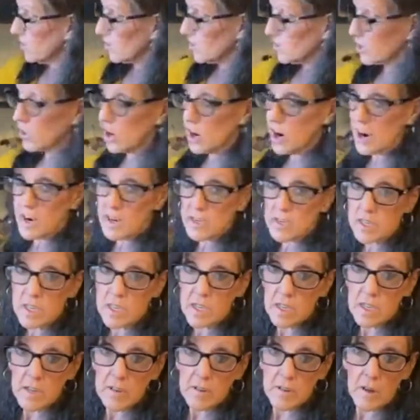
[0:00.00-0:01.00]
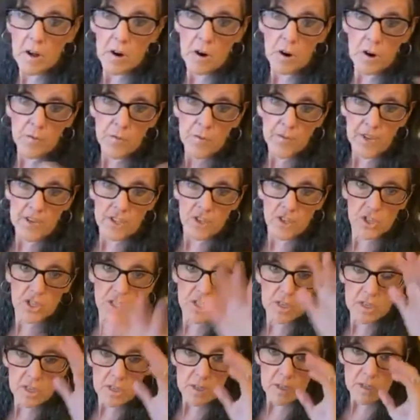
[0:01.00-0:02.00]
to start our
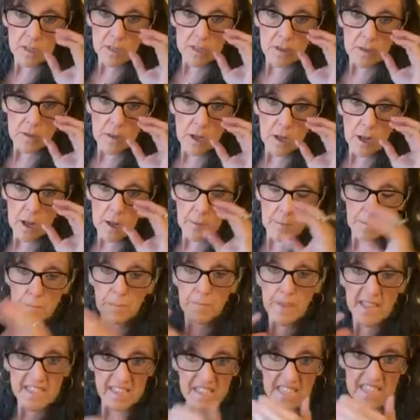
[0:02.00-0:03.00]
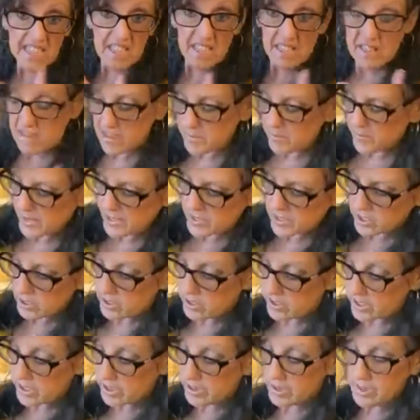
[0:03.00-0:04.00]
veggie um, medley. It's a veggie.
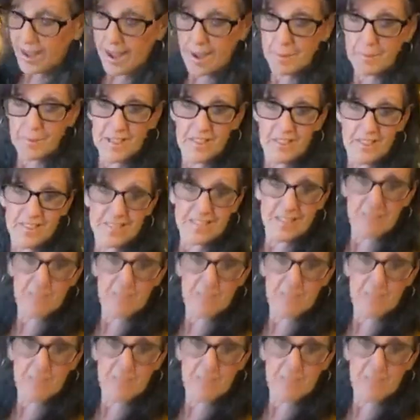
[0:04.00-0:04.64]
Look at, I mean, look